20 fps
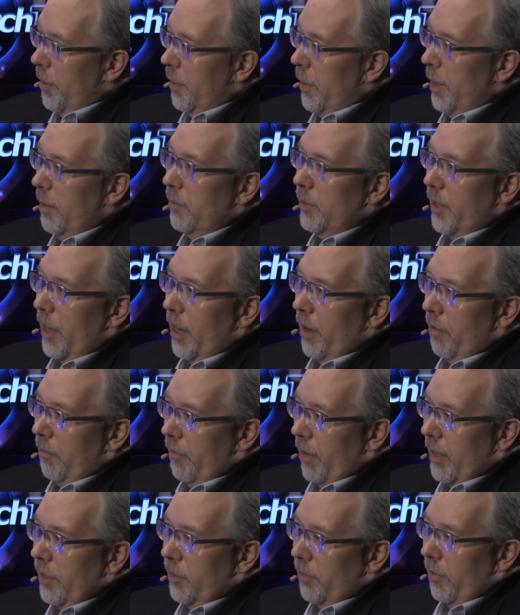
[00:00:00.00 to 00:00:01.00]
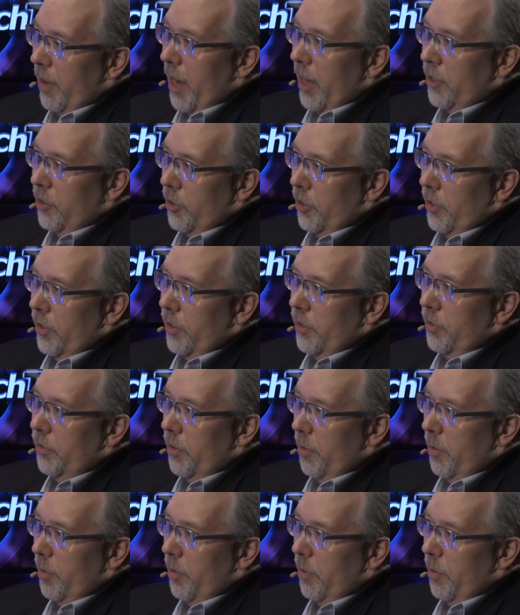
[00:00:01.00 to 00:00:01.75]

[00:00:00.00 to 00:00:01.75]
themes like resurrection,